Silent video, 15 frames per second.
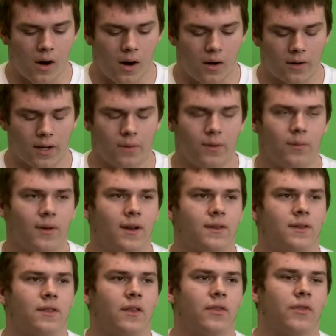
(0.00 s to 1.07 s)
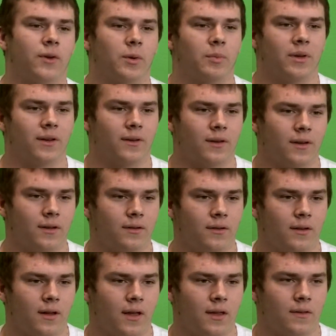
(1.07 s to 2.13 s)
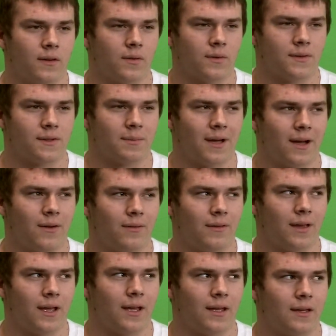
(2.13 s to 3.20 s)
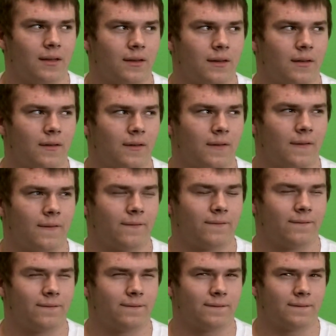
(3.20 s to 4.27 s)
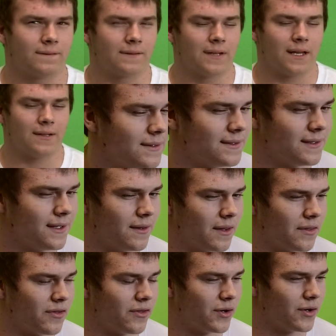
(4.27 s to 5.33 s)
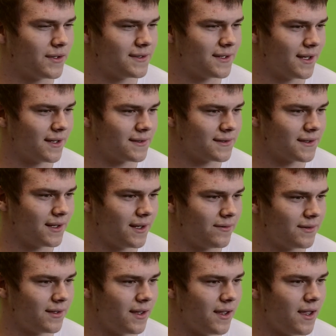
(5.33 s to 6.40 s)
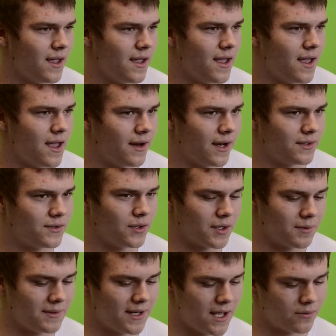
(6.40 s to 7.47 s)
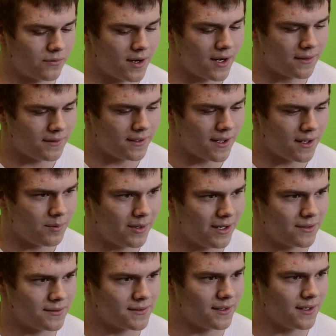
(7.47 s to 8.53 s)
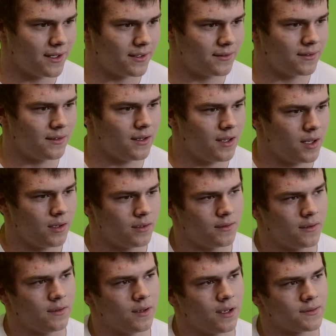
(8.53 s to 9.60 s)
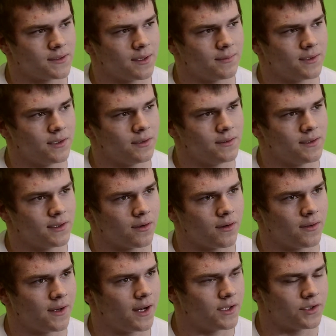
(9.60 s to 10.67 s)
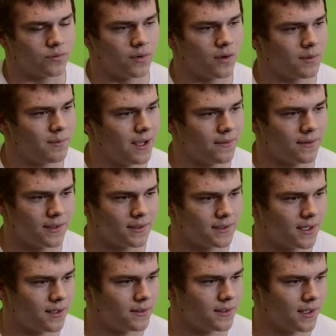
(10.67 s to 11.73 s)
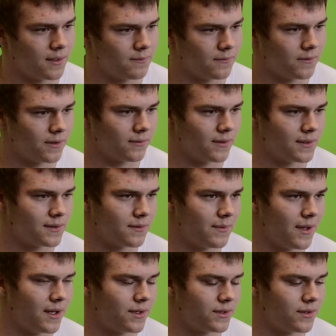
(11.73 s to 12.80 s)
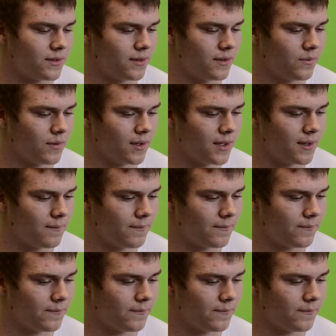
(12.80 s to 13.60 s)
Okay, we went into the third period and there was about like, let's say like 30 seconds left and I took him down right on the out of bounds line, and I was up 2-0, and then I just rode him out the entire time for the rest of the match and won it.